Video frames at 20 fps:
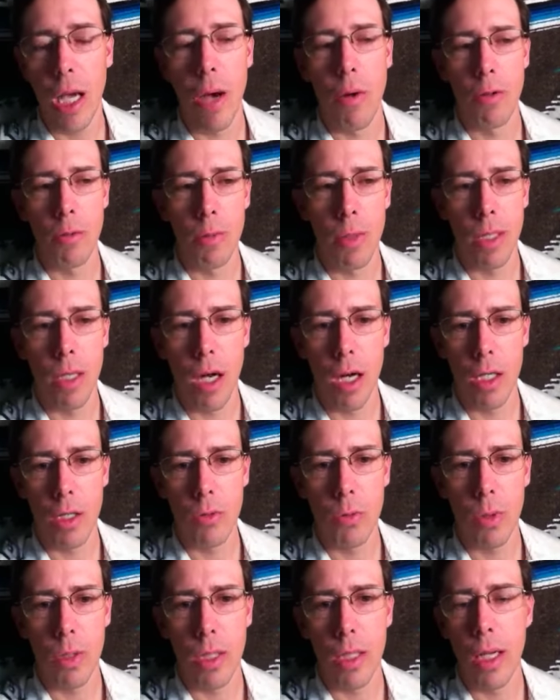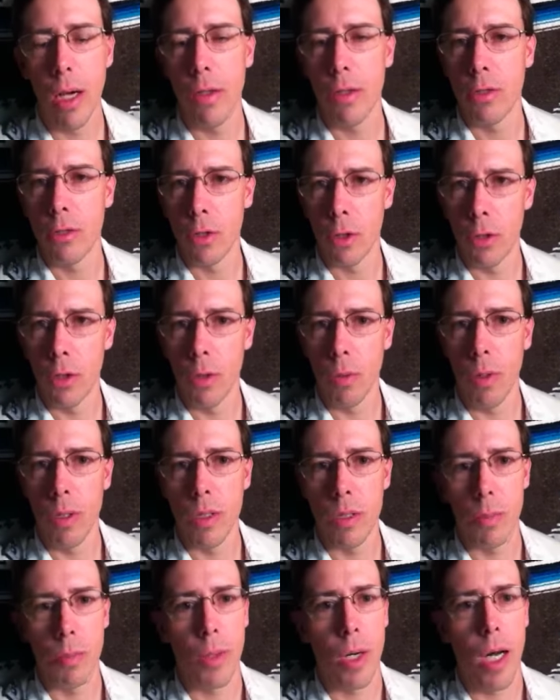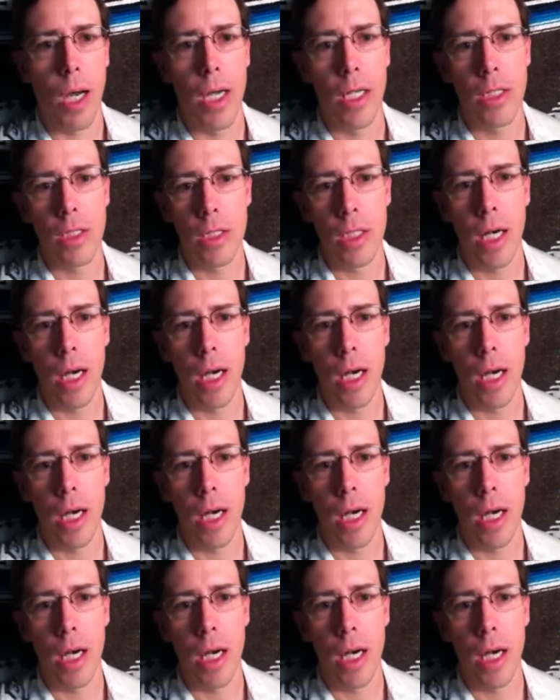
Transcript: I was being honest with it. I truly was surprised.